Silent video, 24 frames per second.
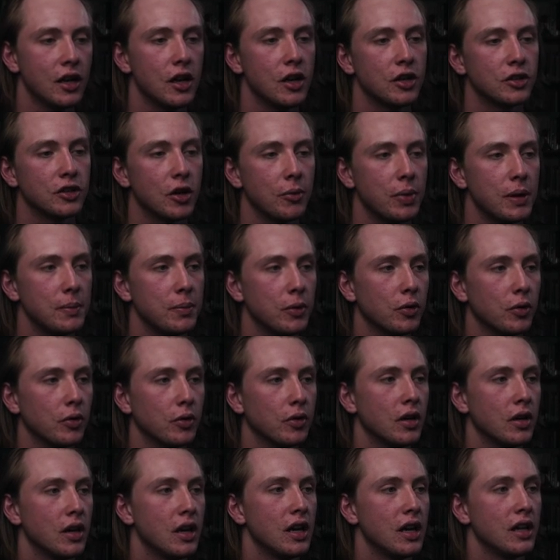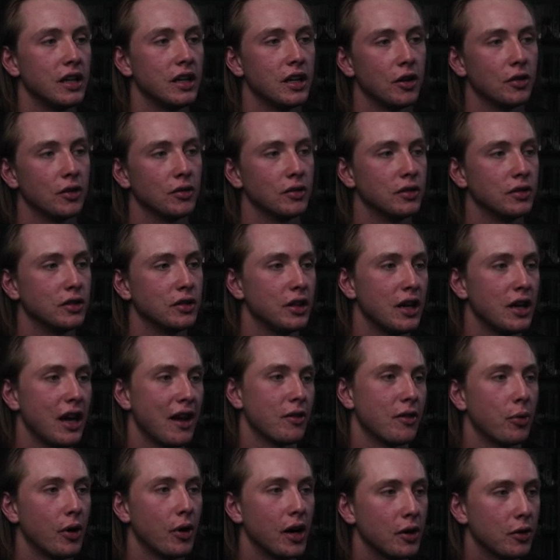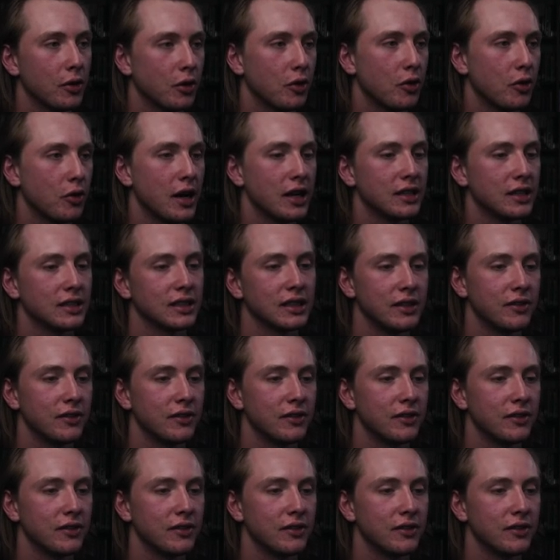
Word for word: So people, you know, do you have a prayer request?